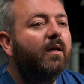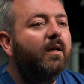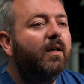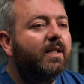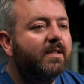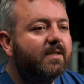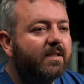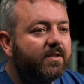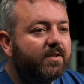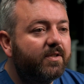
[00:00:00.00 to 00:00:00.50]

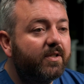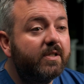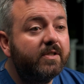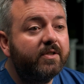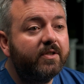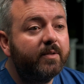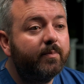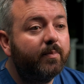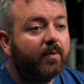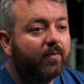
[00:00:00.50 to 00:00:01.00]
Is the
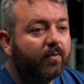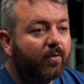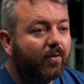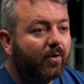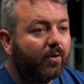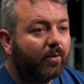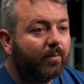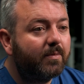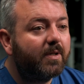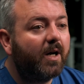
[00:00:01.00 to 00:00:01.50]
surgery
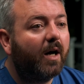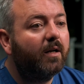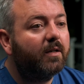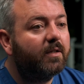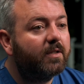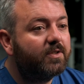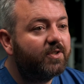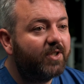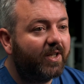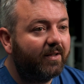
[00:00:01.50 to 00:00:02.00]
performed under
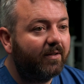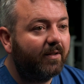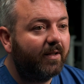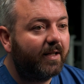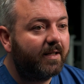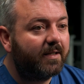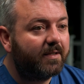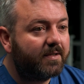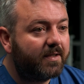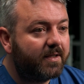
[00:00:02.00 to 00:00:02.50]
general
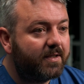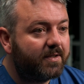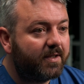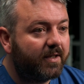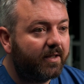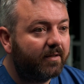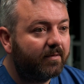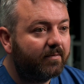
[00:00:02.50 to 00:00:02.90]
anaesthesia?